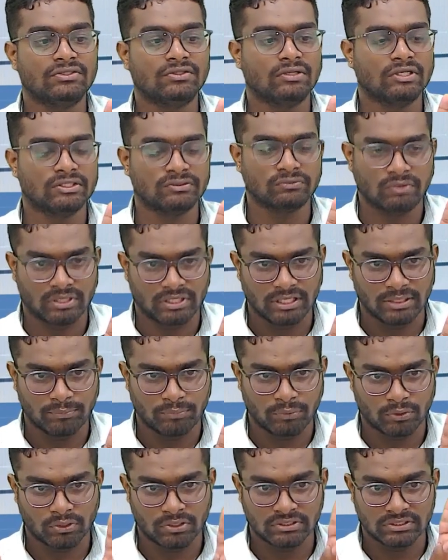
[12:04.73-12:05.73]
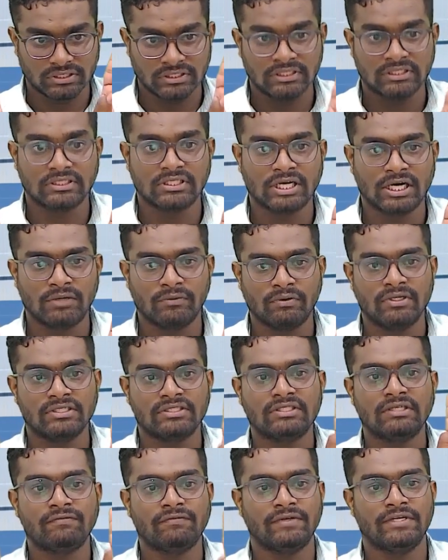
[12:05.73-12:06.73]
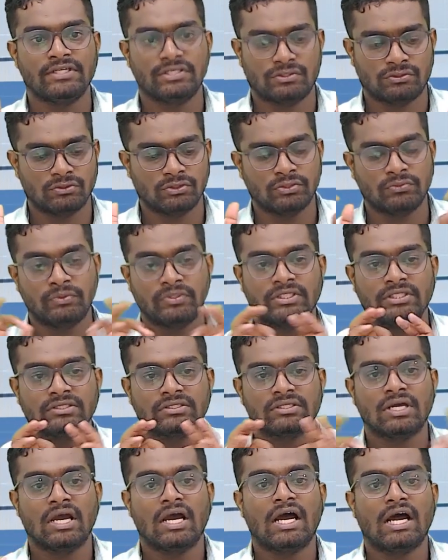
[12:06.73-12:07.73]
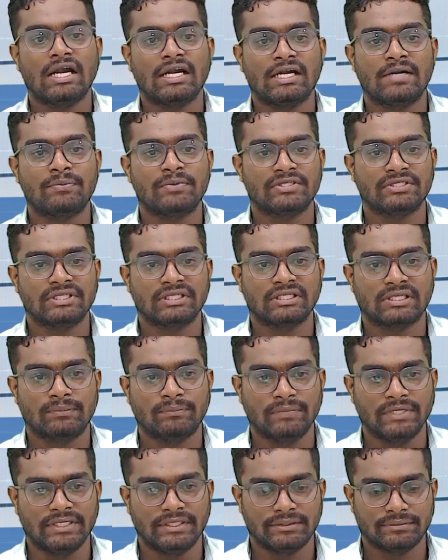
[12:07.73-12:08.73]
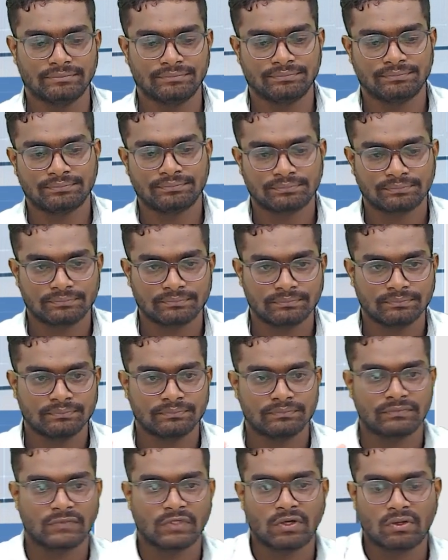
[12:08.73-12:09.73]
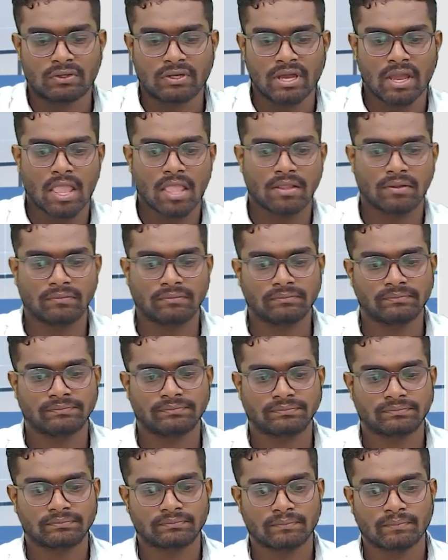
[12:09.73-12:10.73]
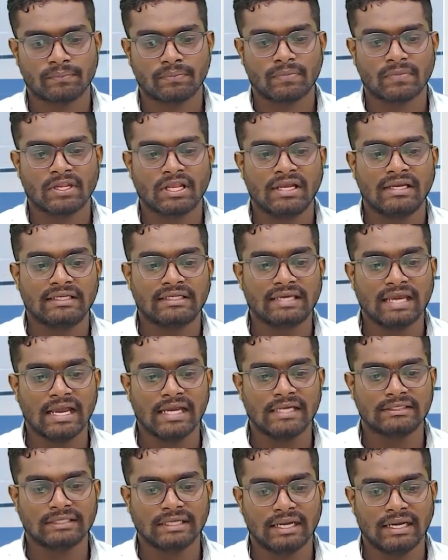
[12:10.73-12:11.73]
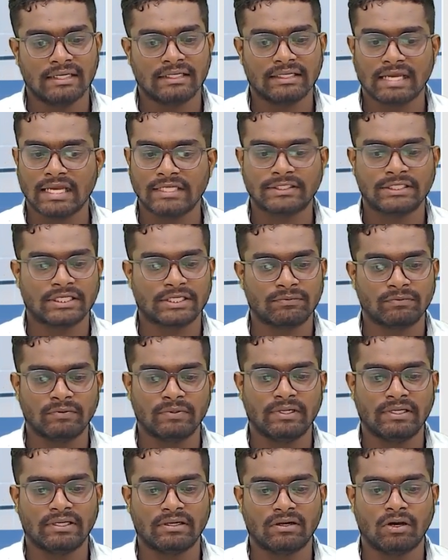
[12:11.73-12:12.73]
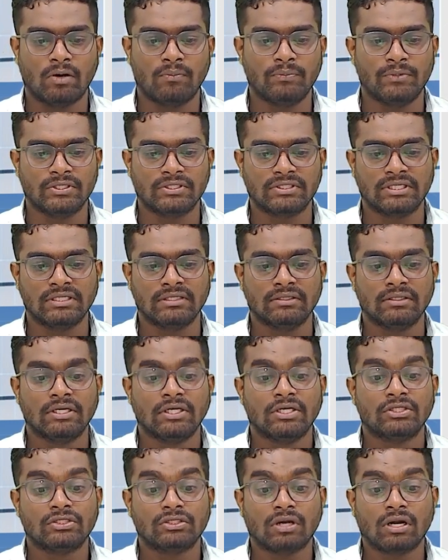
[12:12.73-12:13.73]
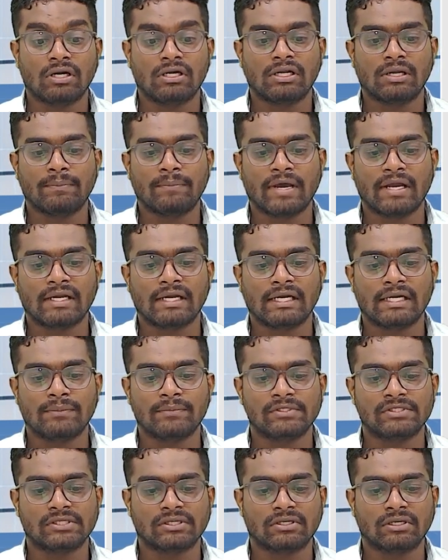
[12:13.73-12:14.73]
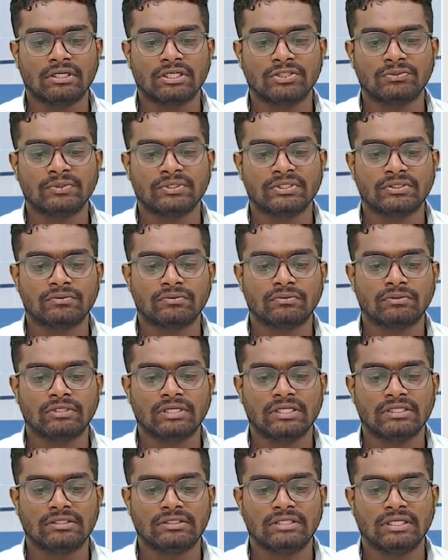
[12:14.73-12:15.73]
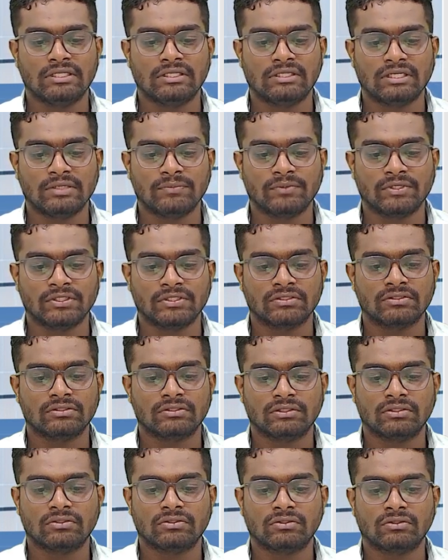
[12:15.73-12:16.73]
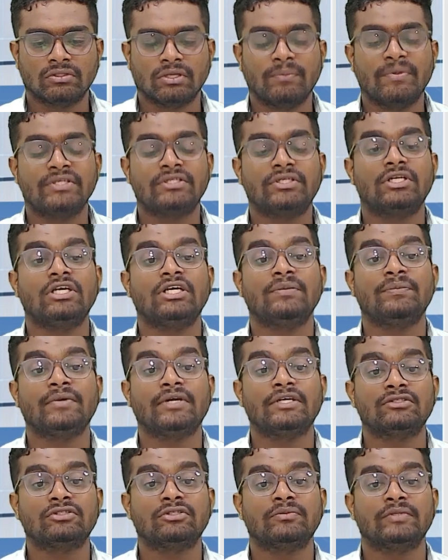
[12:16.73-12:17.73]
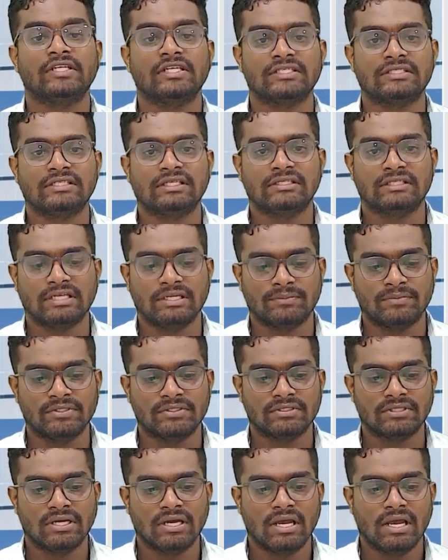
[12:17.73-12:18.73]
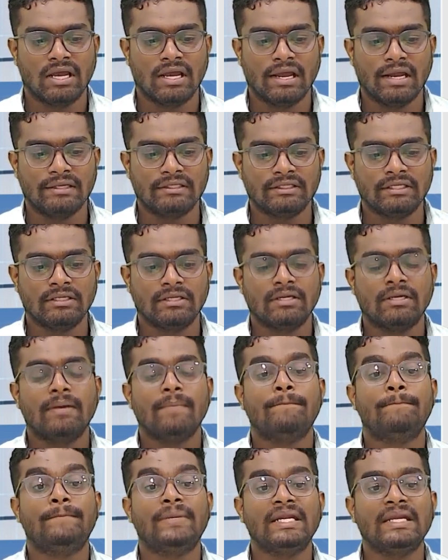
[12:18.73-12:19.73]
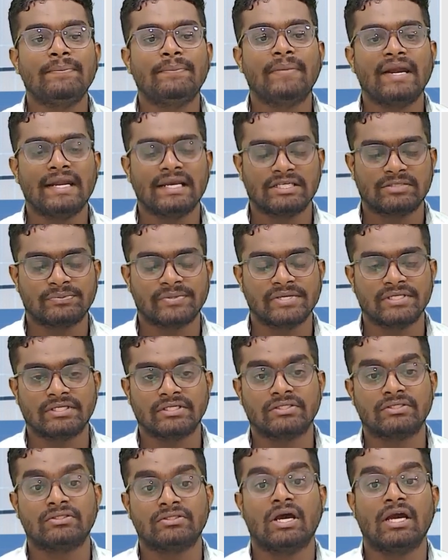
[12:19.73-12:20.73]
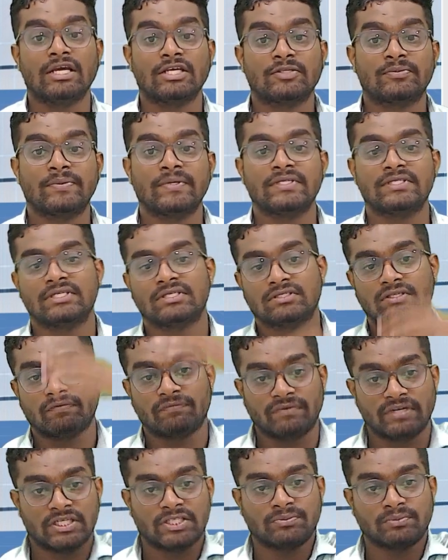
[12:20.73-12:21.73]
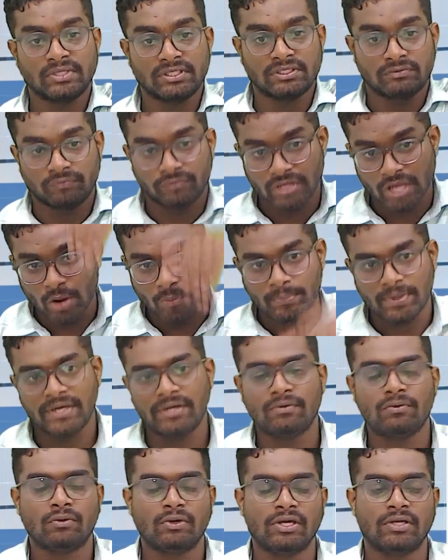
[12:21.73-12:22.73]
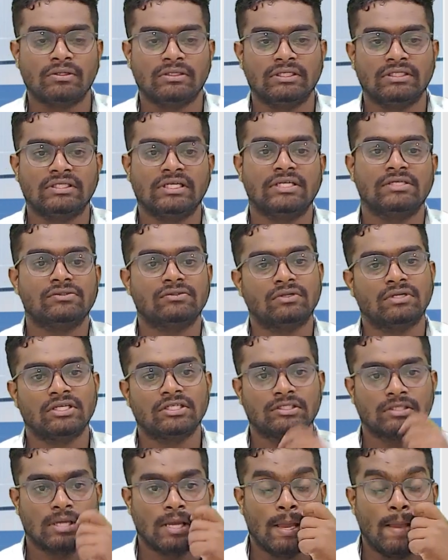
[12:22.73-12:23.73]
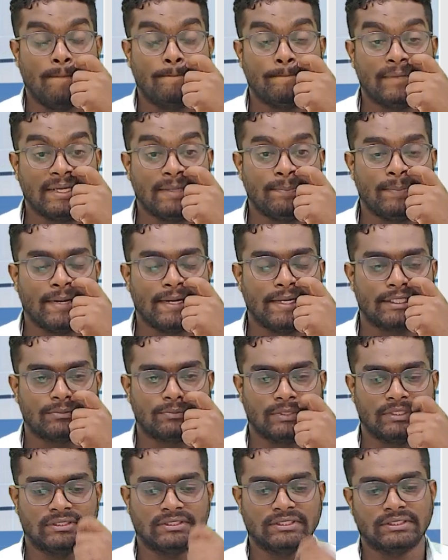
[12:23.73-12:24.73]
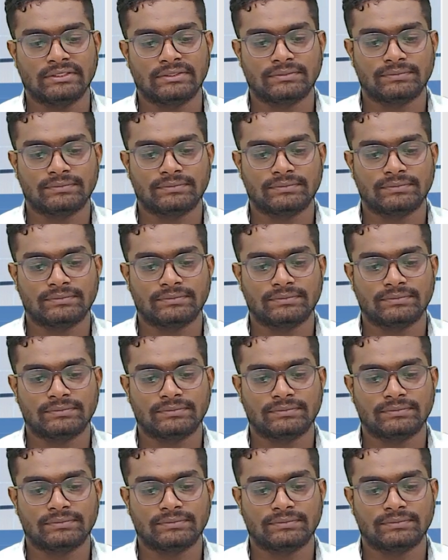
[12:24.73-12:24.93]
as work in progress. And the third one is the finished goods, which is 100% complete. Okay. Cash and cash equivalent. Obviously, short-term marketable securities means less than 3 months. So the maturity period should be less than 3 months. And the prepaid expenses. The expenses of next month we have paid today only. That is known as prepaid expenses.